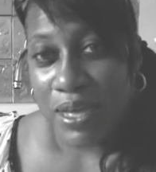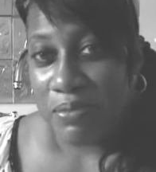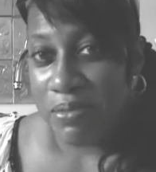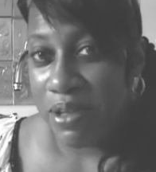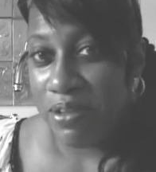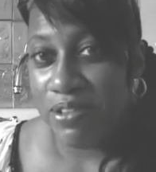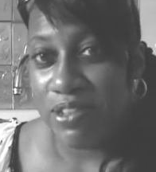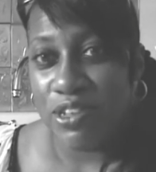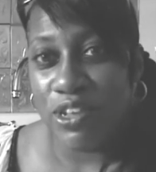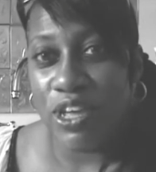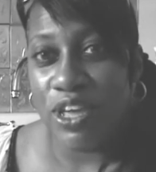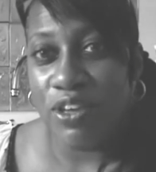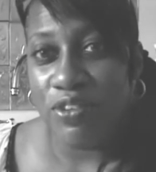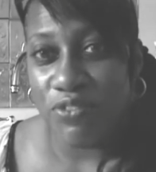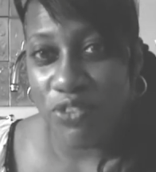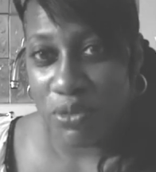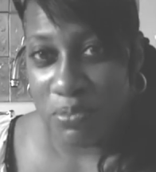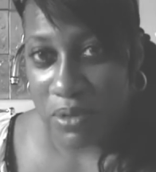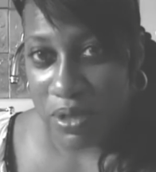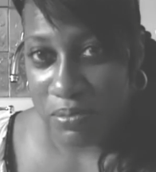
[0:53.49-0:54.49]
But I was
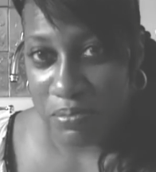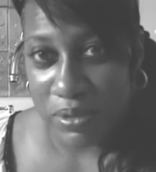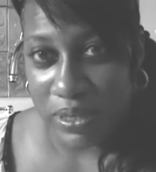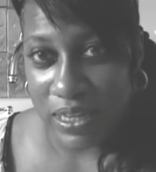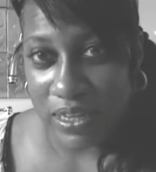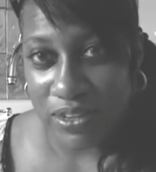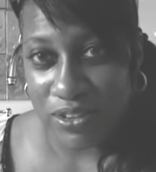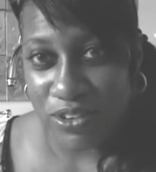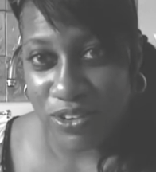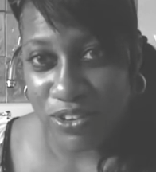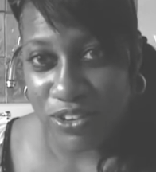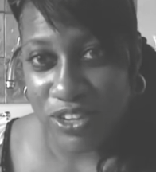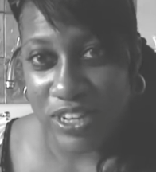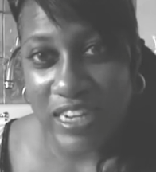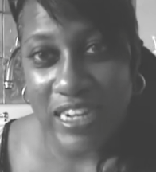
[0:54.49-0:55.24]
looking for my blender,